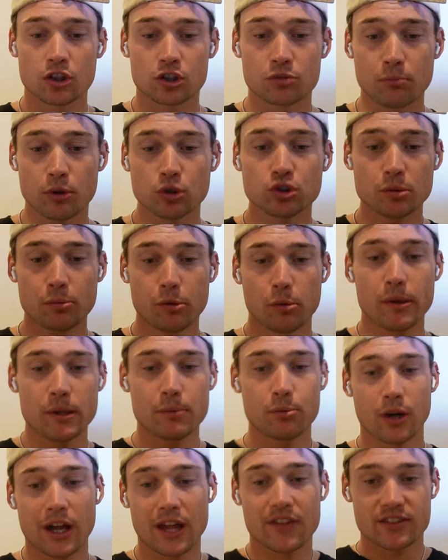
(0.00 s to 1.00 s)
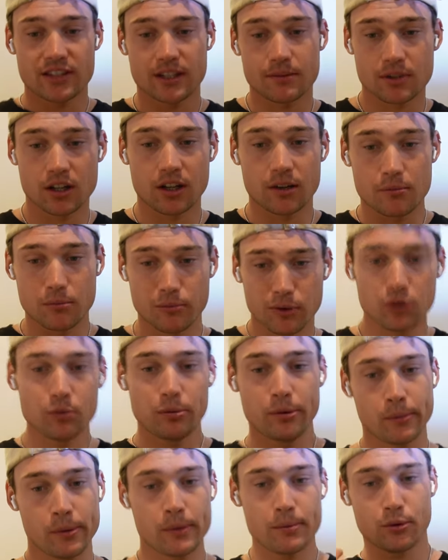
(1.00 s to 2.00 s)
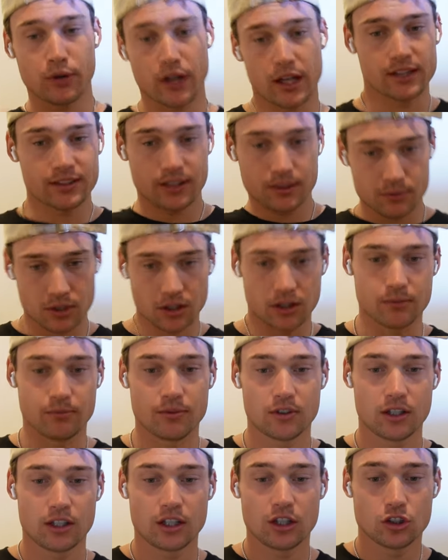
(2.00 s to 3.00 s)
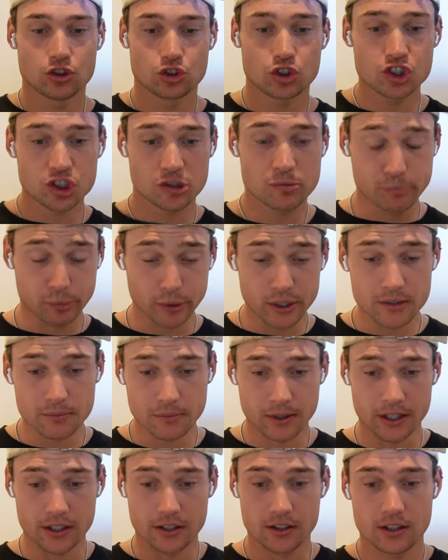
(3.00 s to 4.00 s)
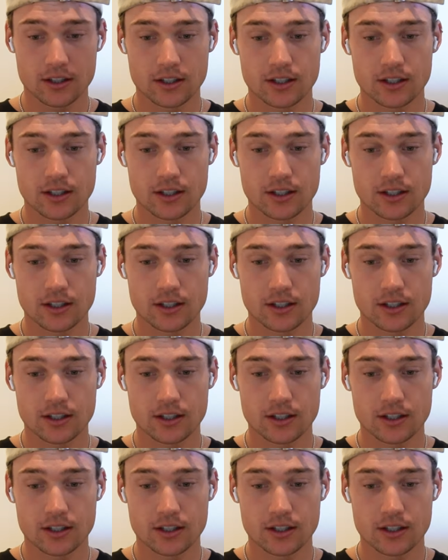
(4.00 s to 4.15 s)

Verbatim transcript: Multiple people at the same time. Multiple people at the same time. Just sprint, man.